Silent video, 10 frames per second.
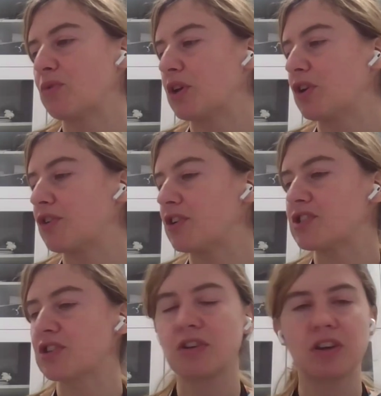to
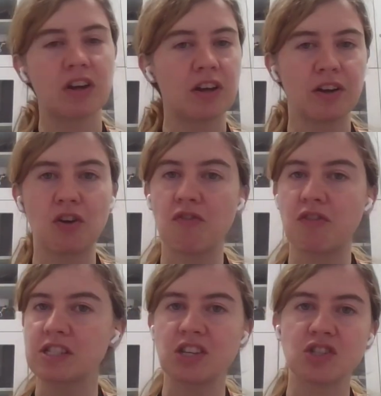encourage
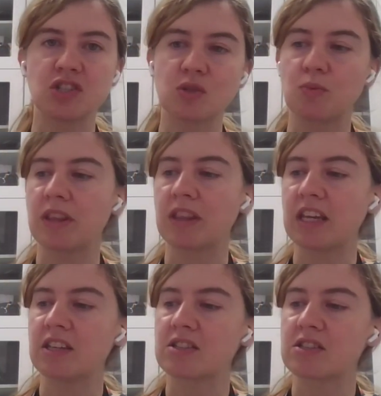conversations with the
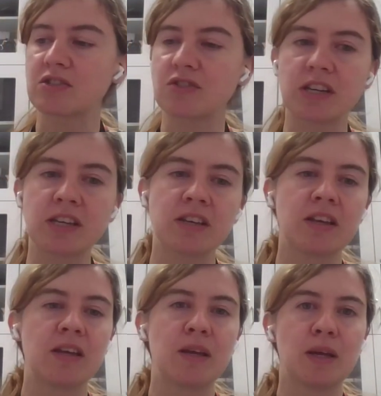industry.
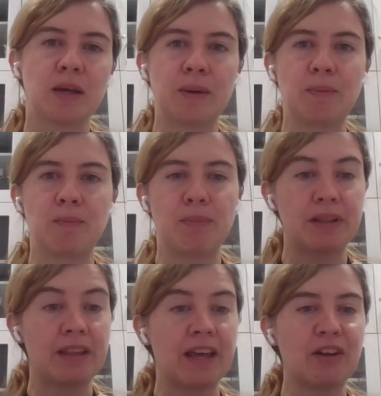
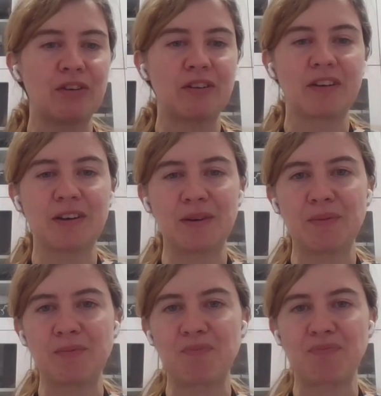But then
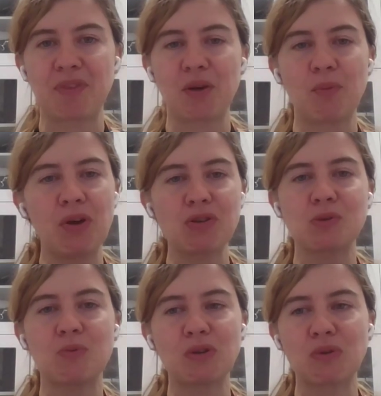we
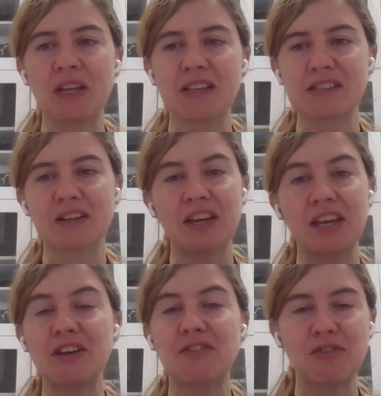also want to
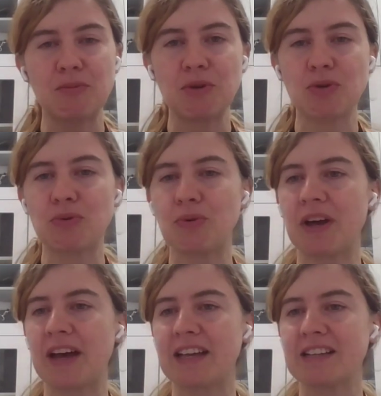hear from you.
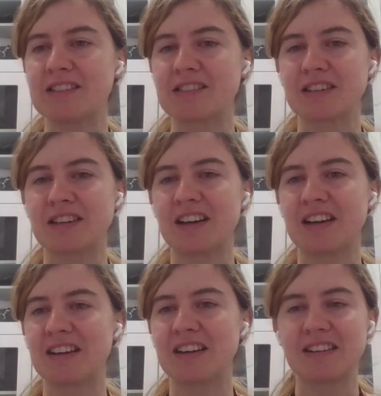And
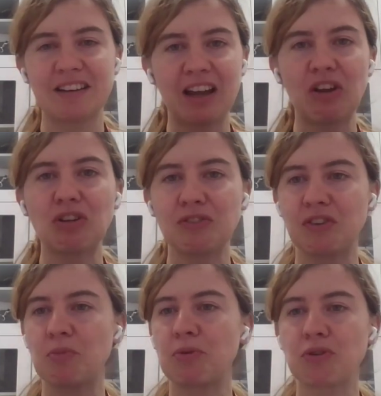a lot of
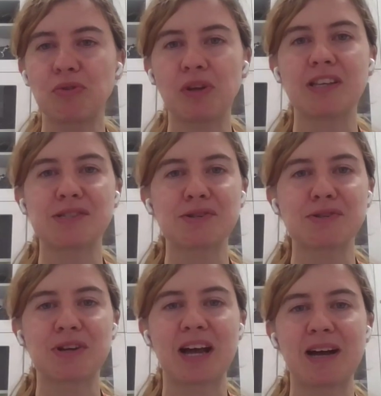the opportunities
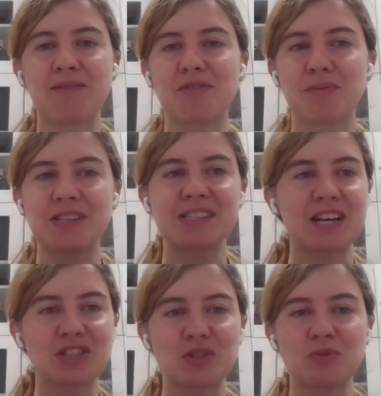also come from
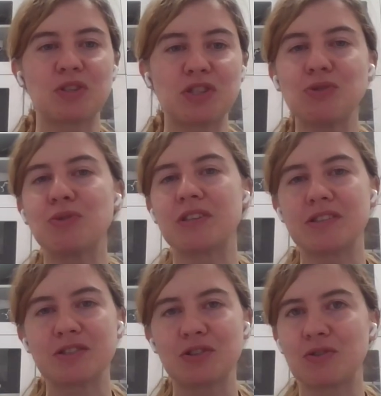discussions with
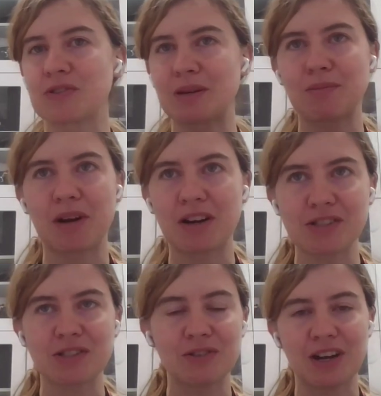students. So
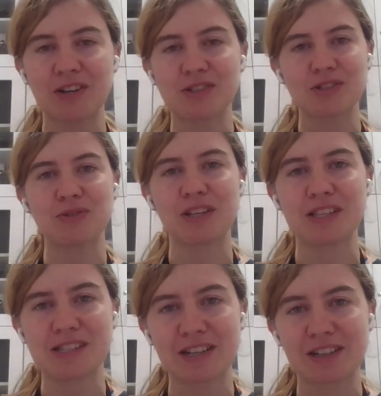our
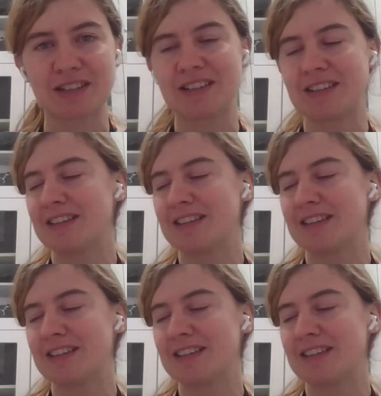students are,